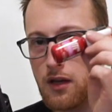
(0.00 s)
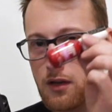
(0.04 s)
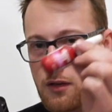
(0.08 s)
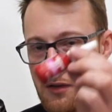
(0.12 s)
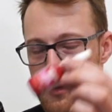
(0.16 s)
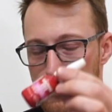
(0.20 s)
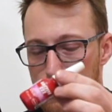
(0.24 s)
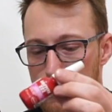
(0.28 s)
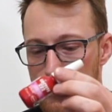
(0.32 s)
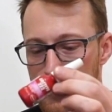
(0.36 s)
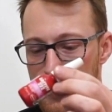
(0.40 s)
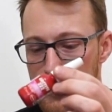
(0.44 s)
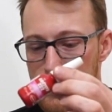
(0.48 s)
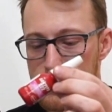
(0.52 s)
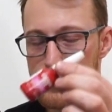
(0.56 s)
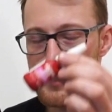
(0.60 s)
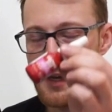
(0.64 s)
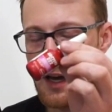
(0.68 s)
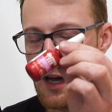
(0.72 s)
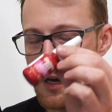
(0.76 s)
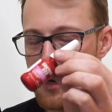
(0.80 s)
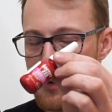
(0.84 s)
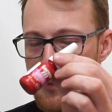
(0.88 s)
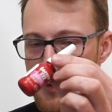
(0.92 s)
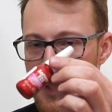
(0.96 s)
Do this,
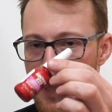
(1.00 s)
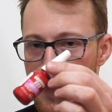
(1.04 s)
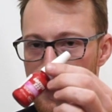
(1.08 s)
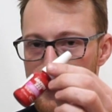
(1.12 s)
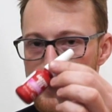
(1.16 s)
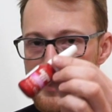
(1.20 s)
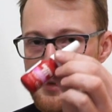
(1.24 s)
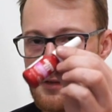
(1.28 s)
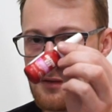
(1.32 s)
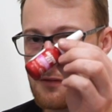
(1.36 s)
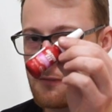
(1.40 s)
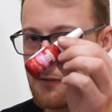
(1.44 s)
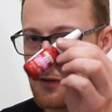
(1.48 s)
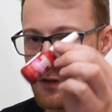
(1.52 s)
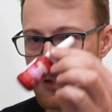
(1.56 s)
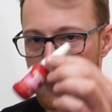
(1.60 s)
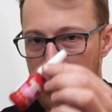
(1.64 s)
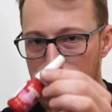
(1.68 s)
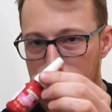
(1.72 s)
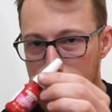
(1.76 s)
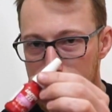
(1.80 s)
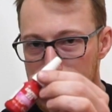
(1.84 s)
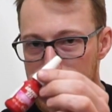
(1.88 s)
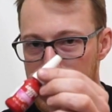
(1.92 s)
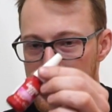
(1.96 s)
otherwise you will
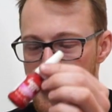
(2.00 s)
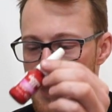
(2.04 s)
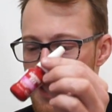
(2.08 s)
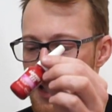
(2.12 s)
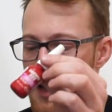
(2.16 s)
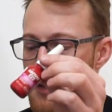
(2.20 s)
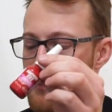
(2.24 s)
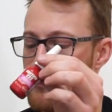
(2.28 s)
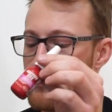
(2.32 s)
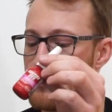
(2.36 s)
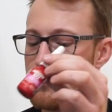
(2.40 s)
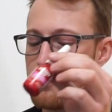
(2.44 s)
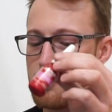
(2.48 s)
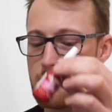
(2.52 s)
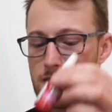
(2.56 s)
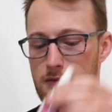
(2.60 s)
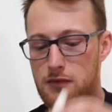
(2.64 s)
lose them,